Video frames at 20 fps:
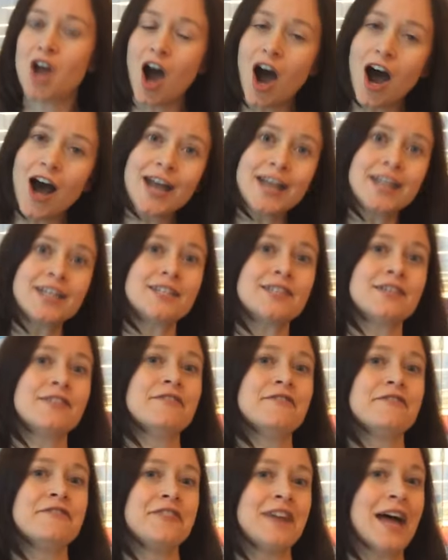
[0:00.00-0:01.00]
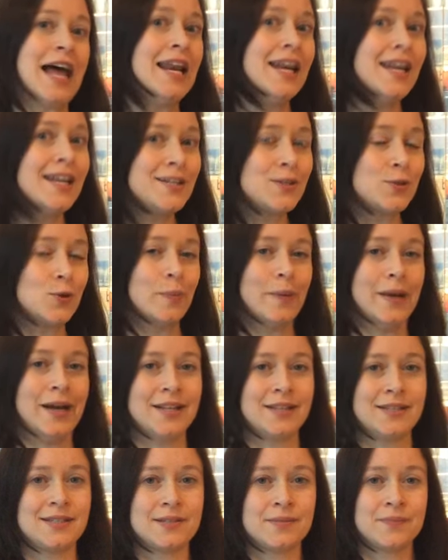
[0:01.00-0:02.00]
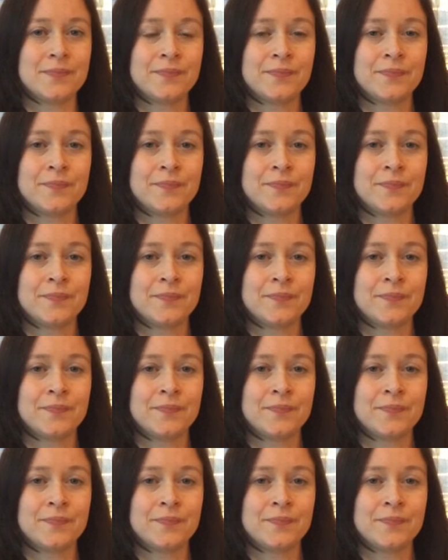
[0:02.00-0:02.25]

kind of, a little bit.